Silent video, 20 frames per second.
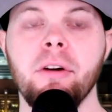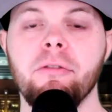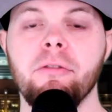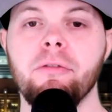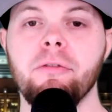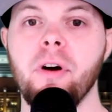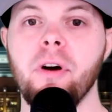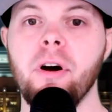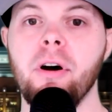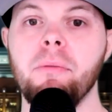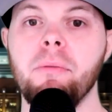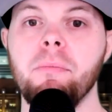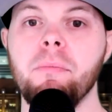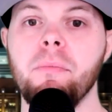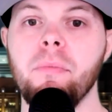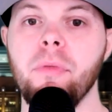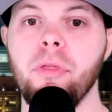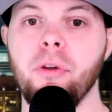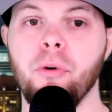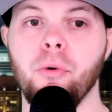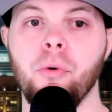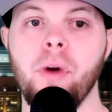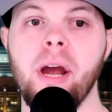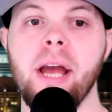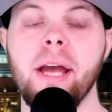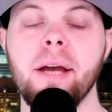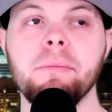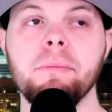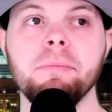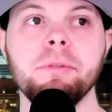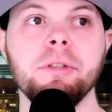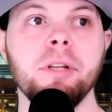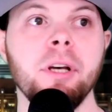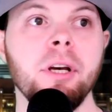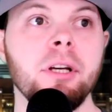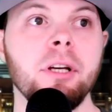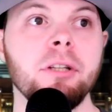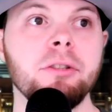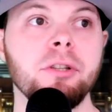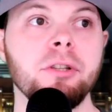from the Rams
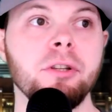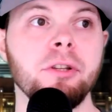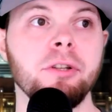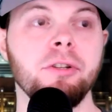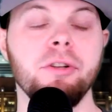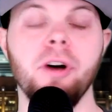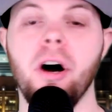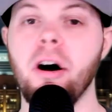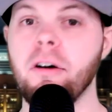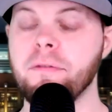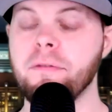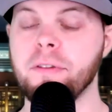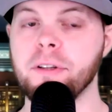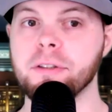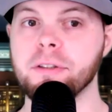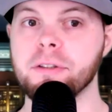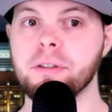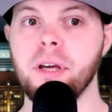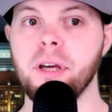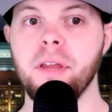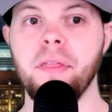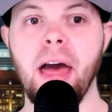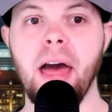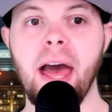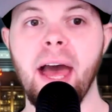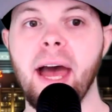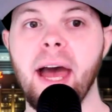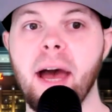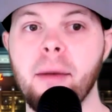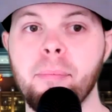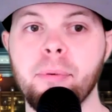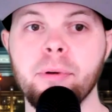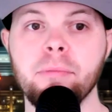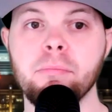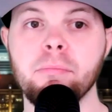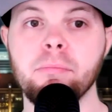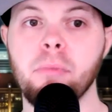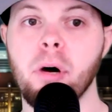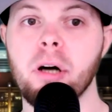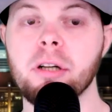to the Dolphins, and that happened
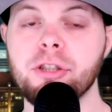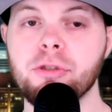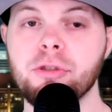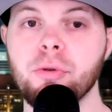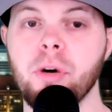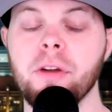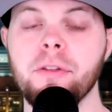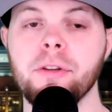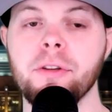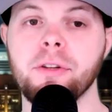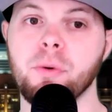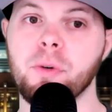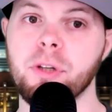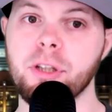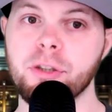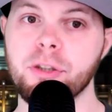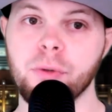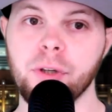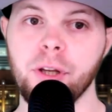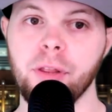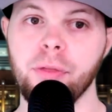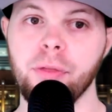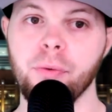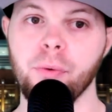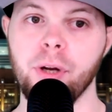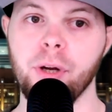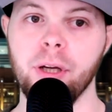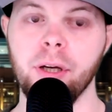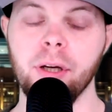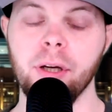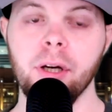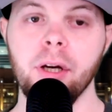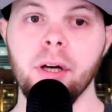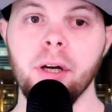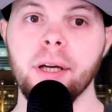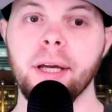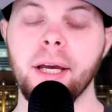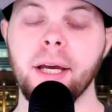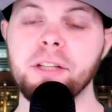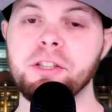March 12th of 2023.
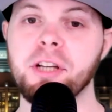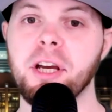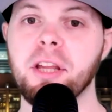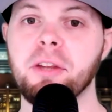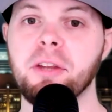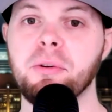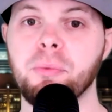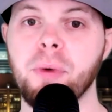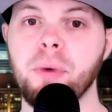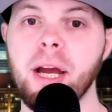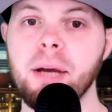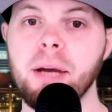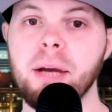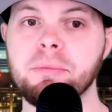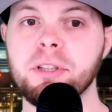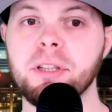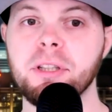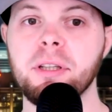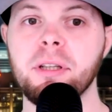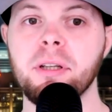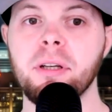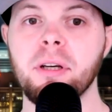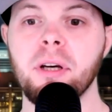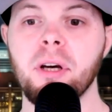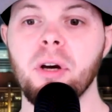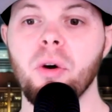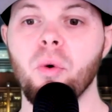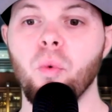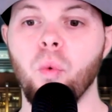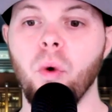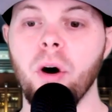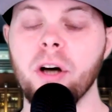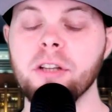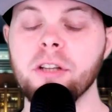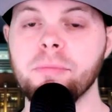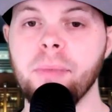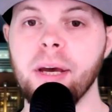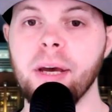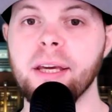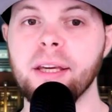Okay, Jalen Ramsey
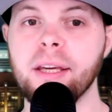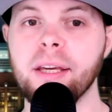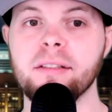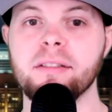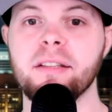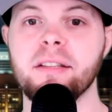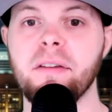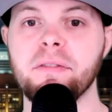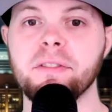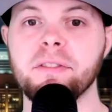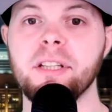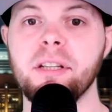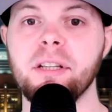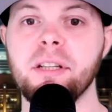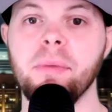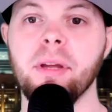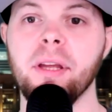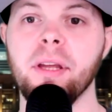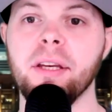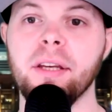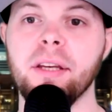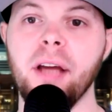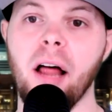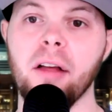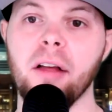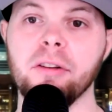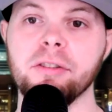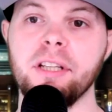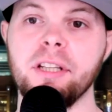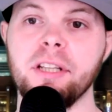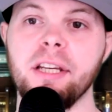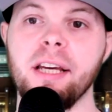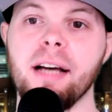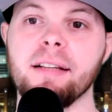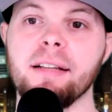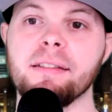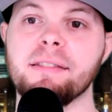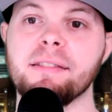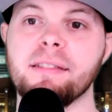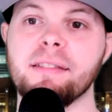was making $17 million. He got
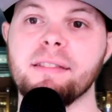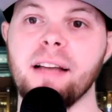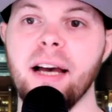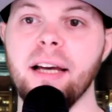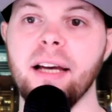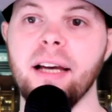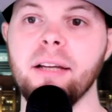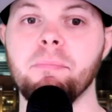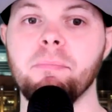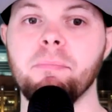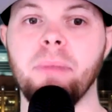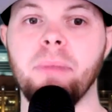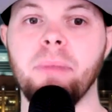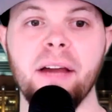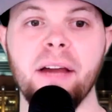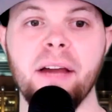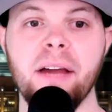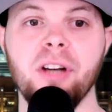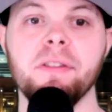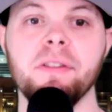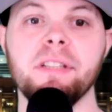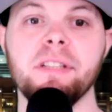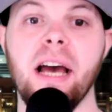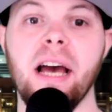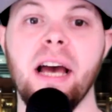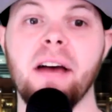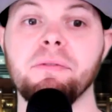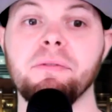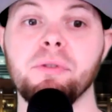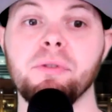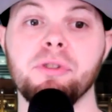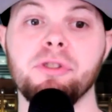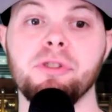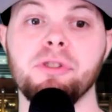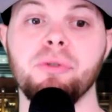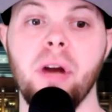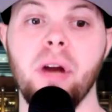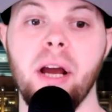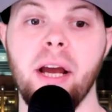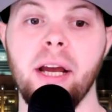signed by the Dolphins after the
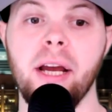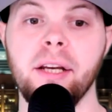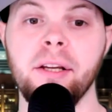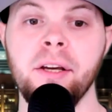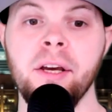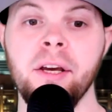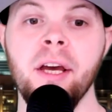trade,